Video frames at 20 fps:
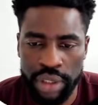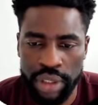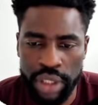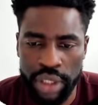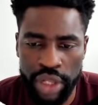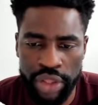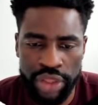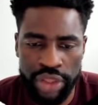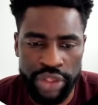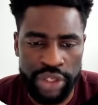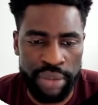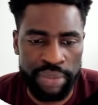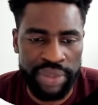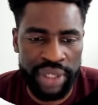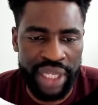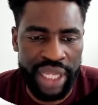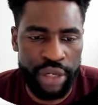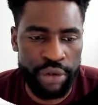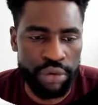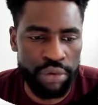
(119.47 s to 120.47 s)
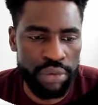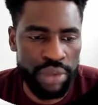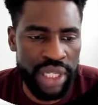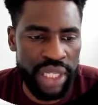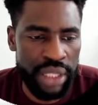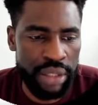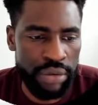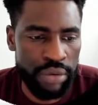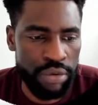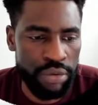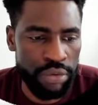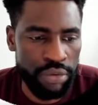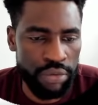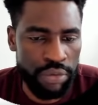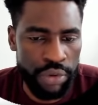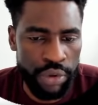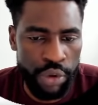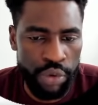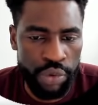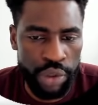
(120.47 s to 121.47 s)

Not something that you will, you you